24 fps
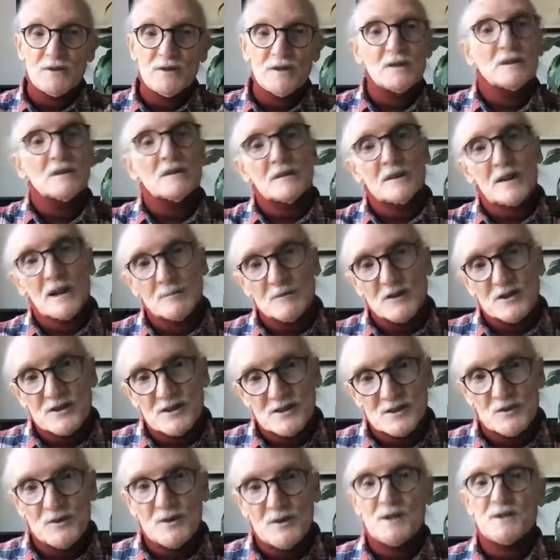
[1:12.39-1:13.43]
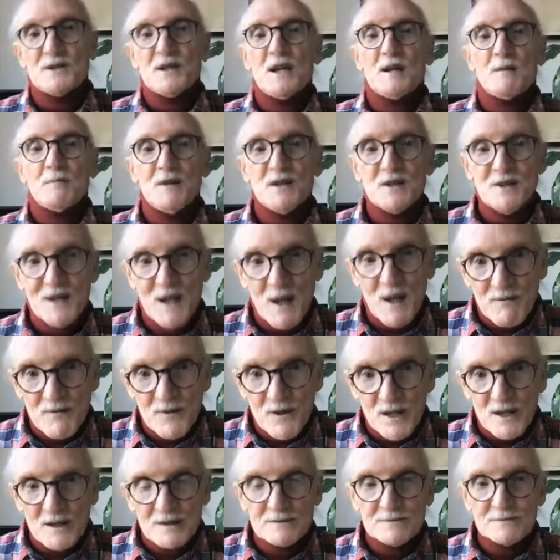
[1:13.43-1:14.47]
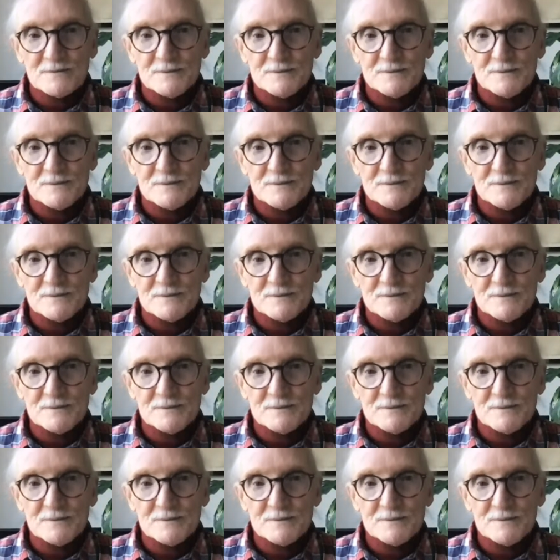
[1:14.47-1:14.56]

You know, how much is going to take me to get there?